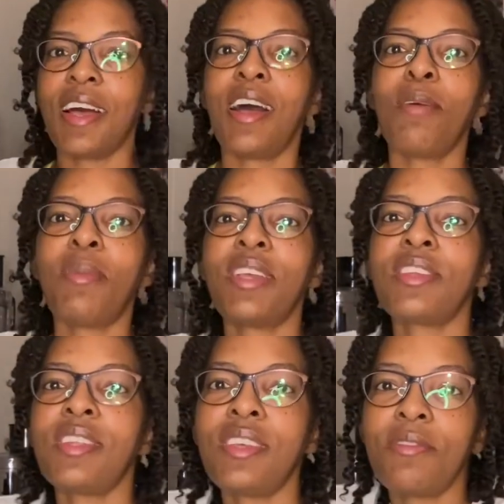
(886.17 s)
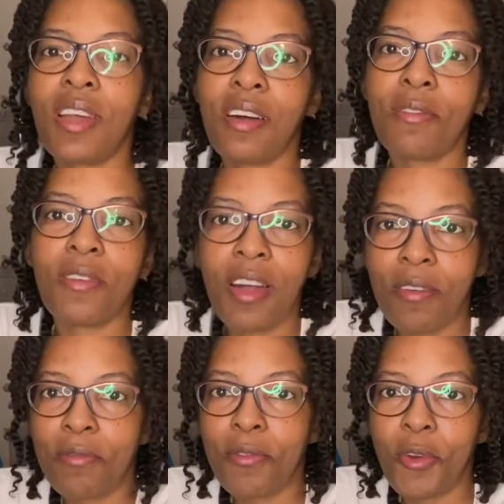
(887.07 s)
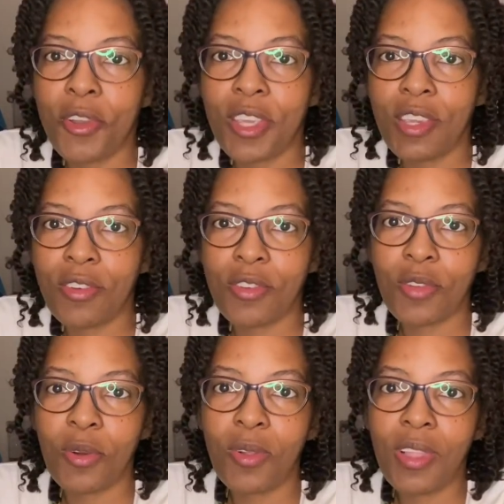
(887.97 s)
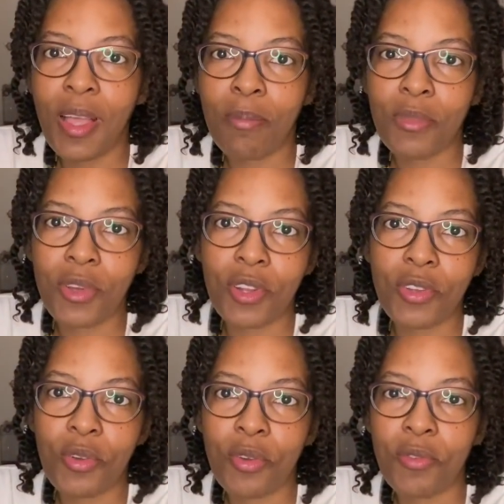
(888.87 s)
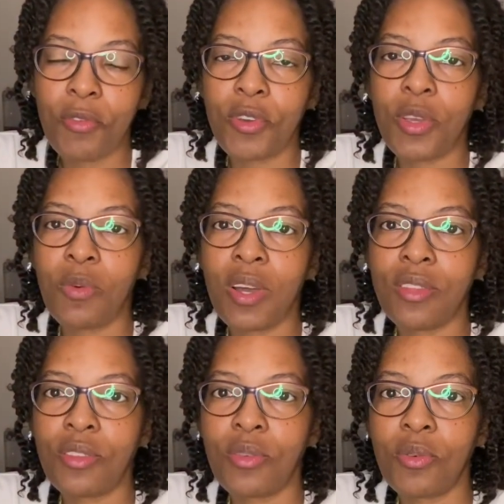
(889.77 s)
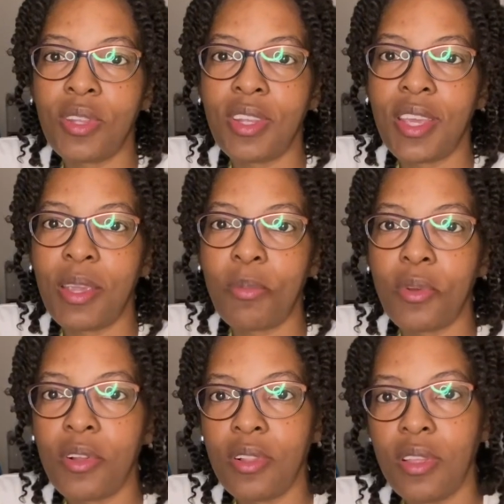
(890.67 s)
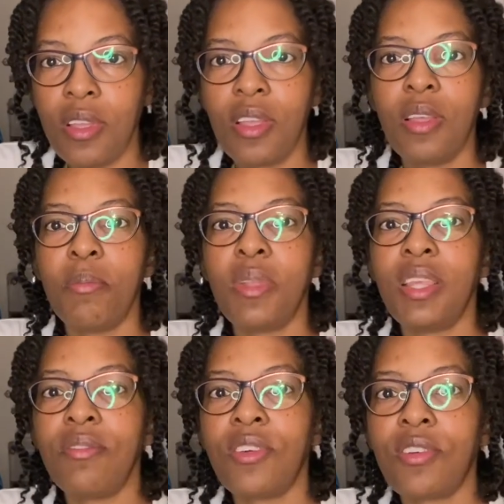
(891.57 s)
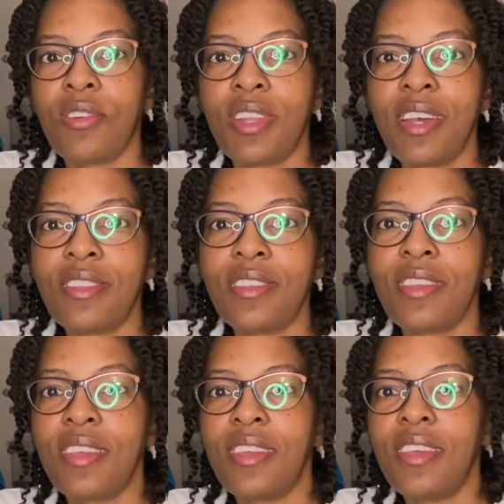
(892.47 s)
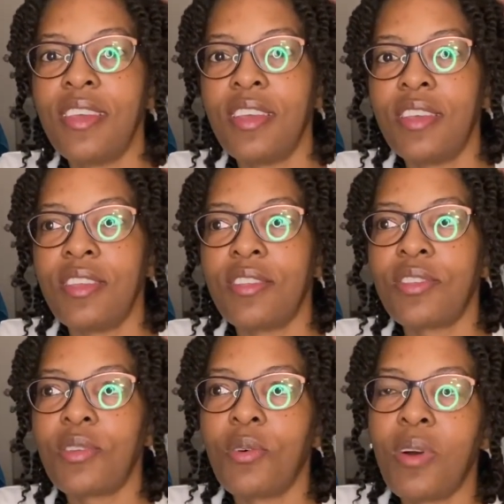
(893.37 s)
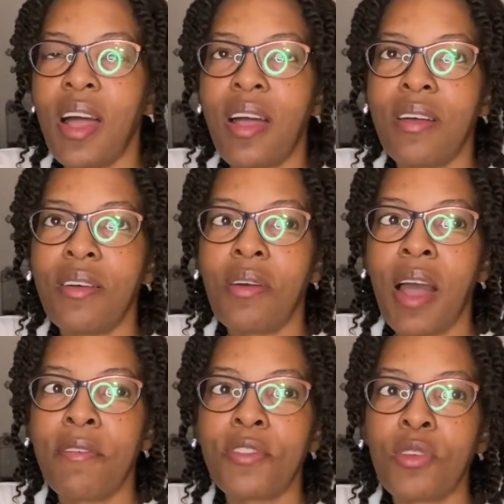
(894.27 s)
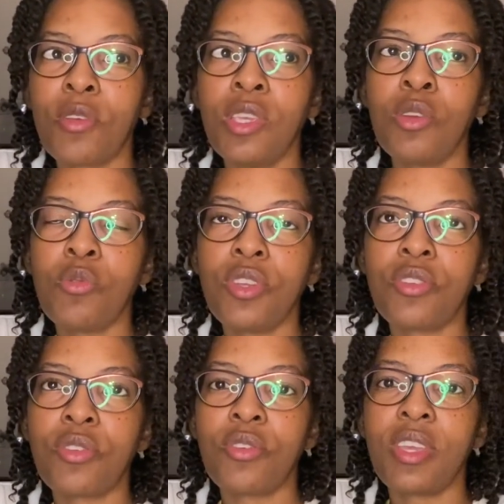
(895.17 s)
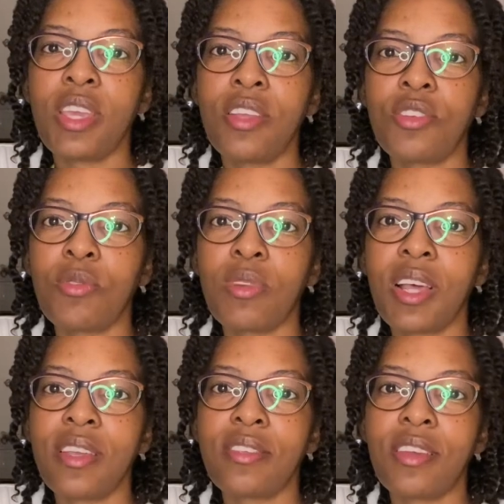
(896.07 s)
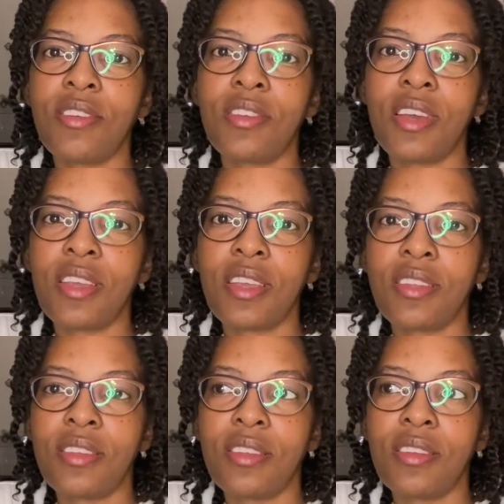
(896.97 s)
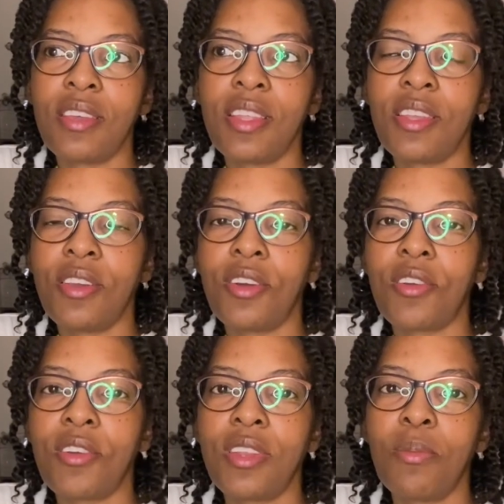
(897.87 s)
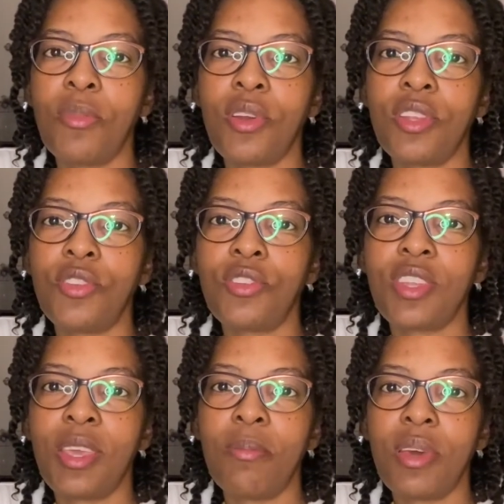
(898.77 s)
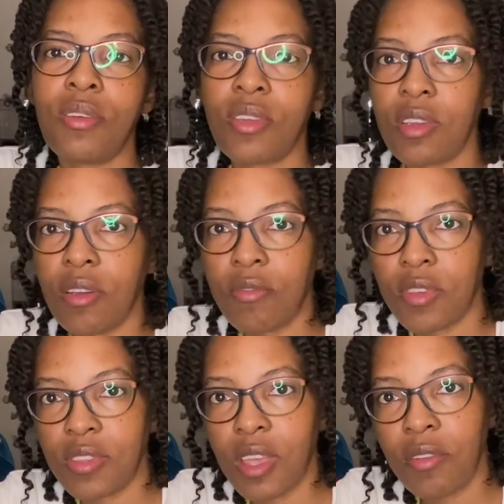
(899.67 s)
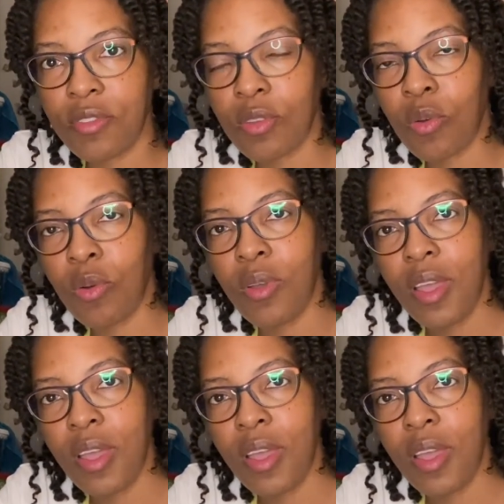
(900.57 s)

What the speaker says: 40 years old. I'm gonna turn 41 soon in April, believe it or not. So after you reach certain age, you realize that you're not getting any younger anymore and you should take better care of yourself. So